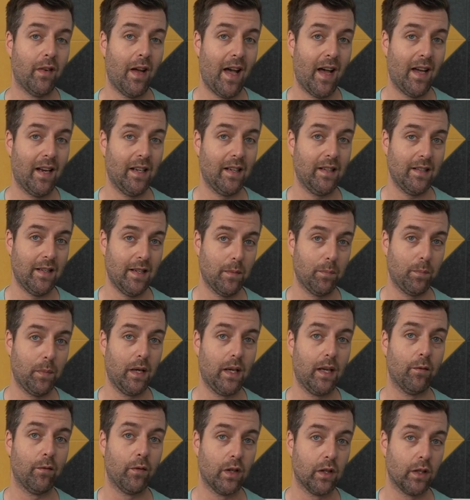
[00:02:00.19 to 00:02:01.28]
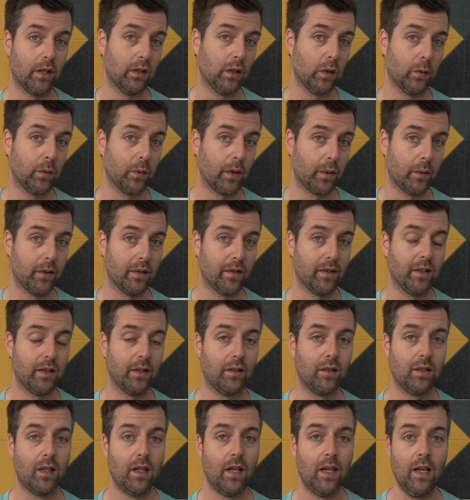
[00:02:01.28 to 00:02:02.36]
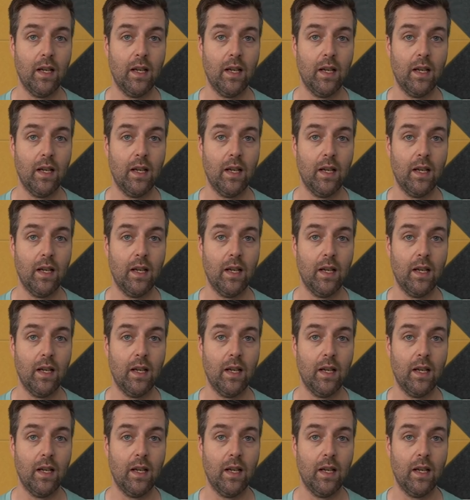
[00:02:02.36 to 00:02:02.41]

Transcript: adding damping at very low frequencies.